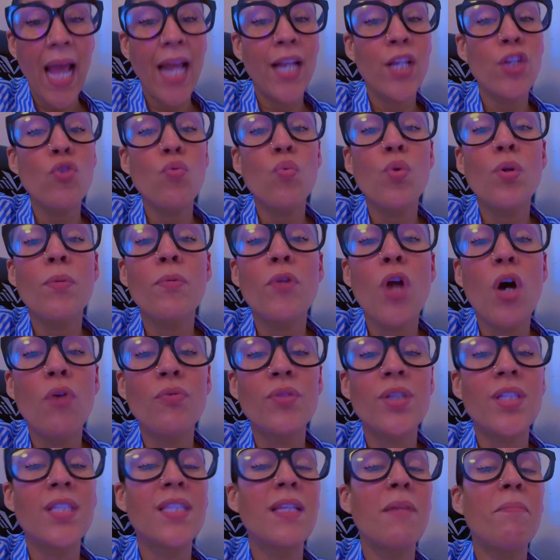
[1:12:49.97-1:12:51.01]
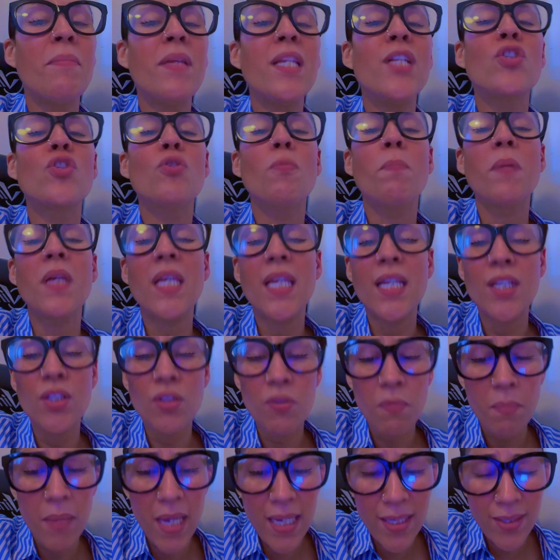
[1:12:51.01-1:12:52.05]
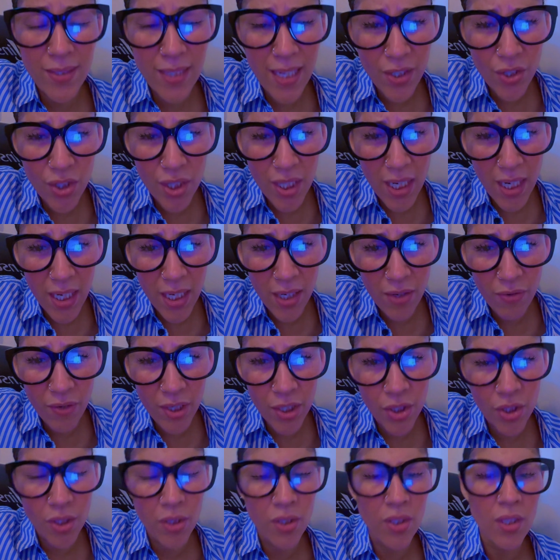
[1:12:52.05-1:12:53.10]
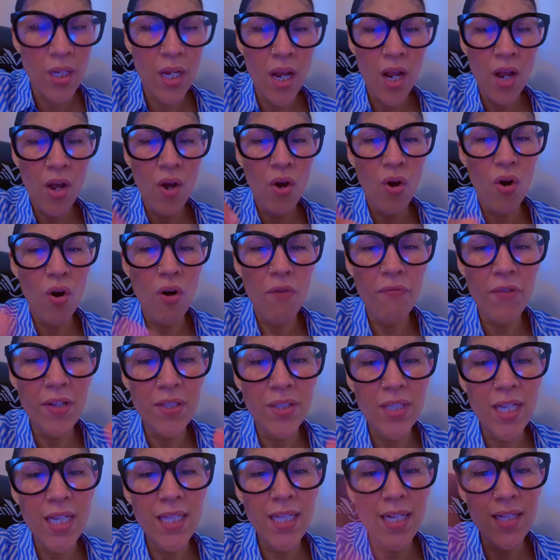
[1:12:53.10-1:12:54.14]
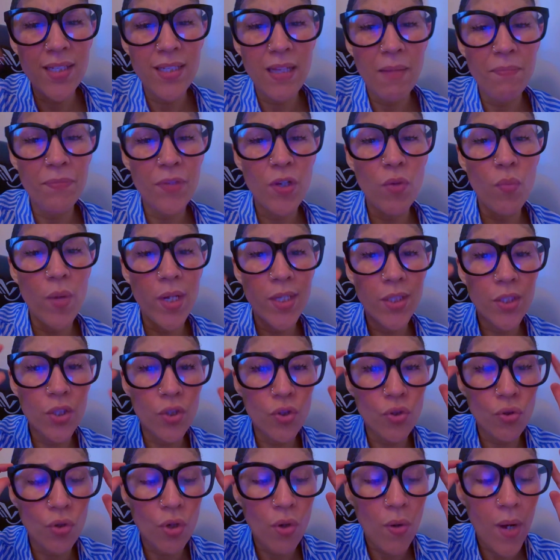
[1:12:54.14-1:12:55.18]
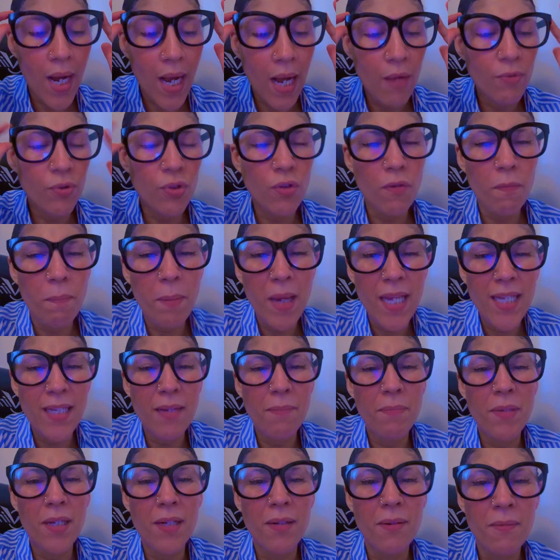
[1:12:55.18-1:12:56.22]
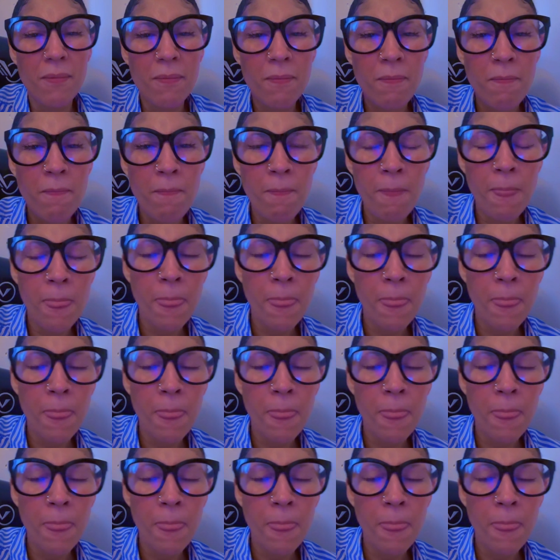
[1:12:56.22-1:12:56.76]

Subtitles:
And you will notice the minute you begin to make such declarations, all of a sudden something went into your account. You paid the bill.